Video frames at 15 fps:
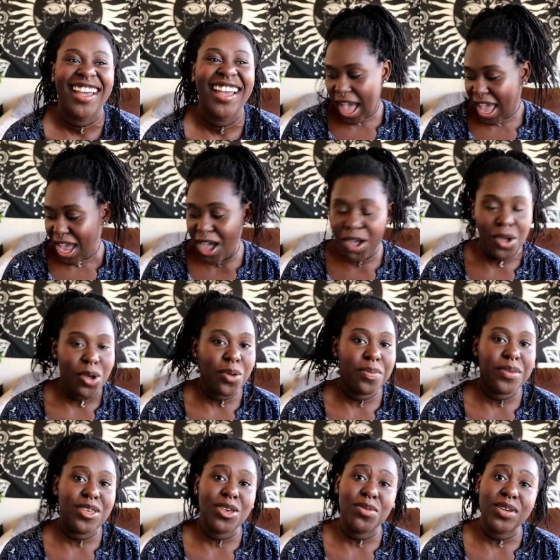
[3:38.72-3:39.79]
I hope
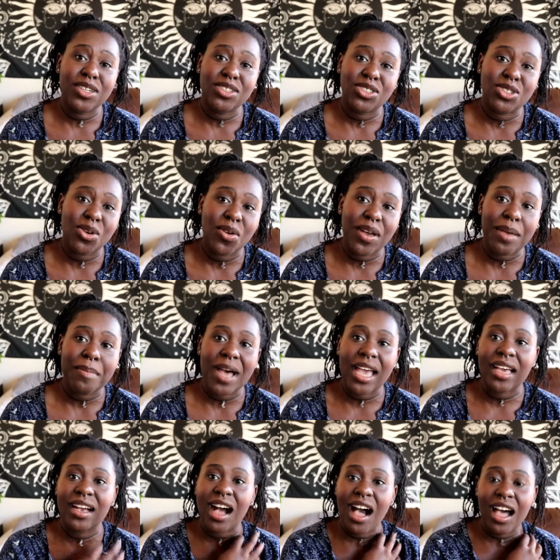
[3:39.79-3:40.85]
you enjoy
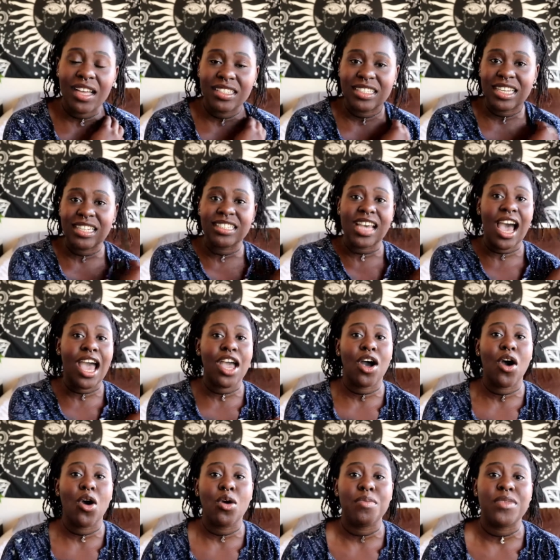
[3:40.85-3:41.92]
my content. I
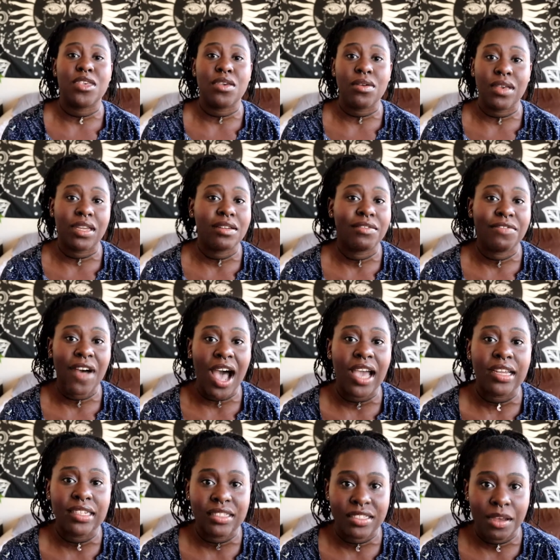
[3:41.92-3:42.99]
hope you can
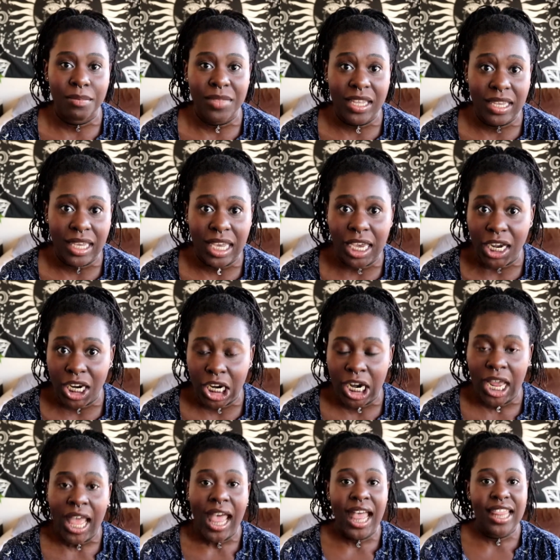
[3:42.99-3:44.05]
find something here
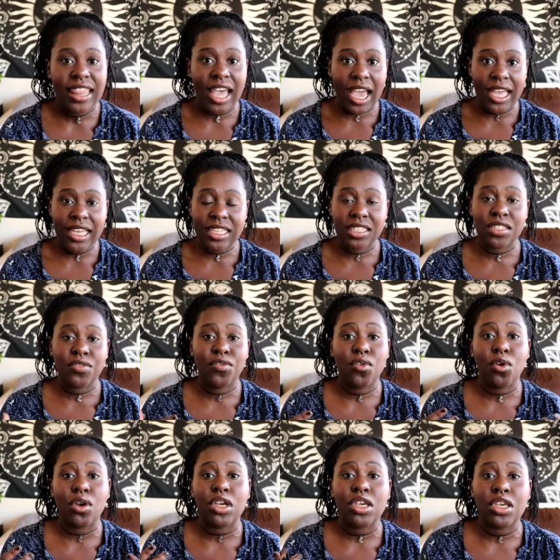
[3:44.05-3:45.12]
that is
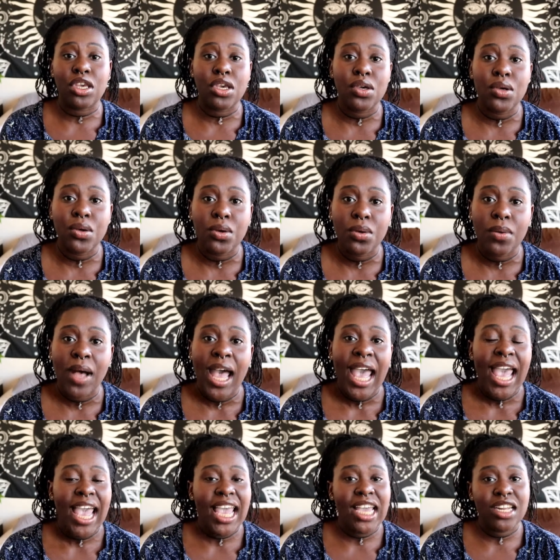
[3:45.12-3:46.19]
for you
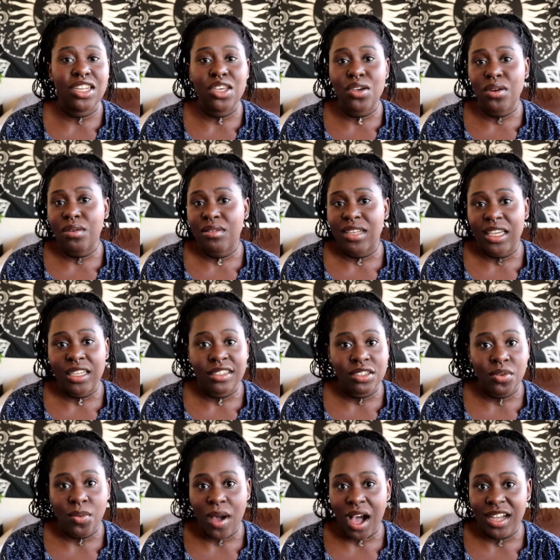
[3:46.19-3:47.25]
and you don't need
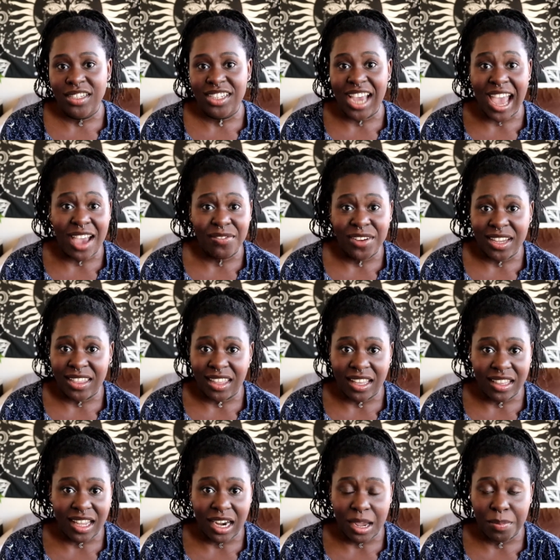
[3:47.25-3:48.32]
to watch
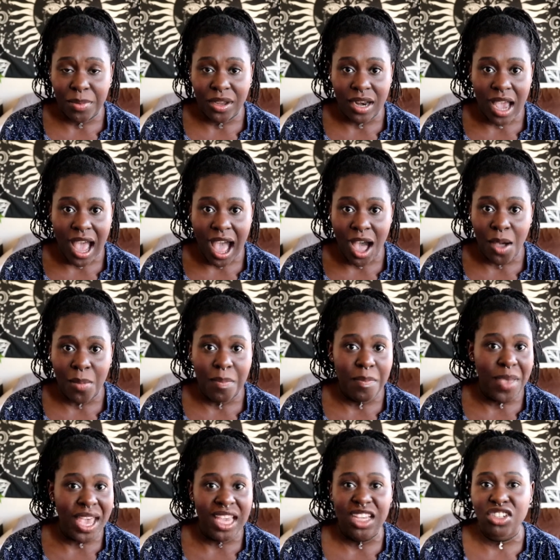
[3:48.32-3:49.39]
everything that I put out.
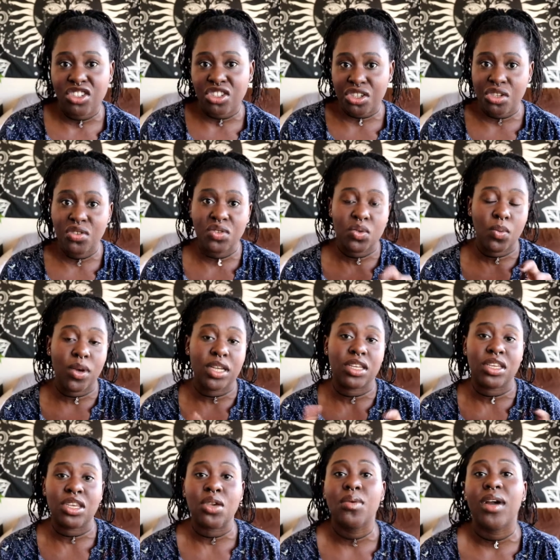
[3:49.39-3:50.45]
Pick and choose what
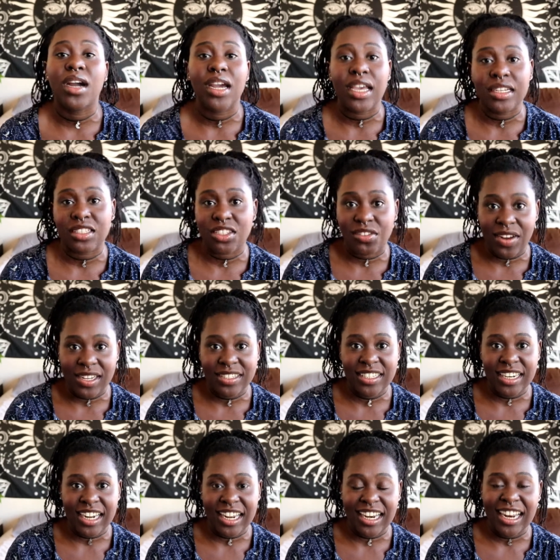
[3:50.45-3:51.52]
you are
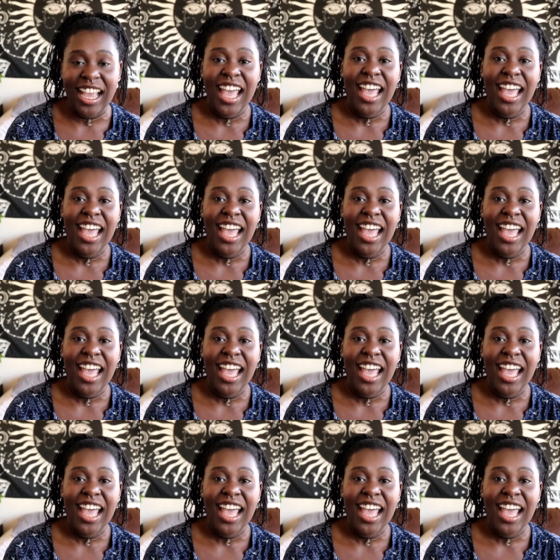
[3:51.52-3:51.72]
interested in.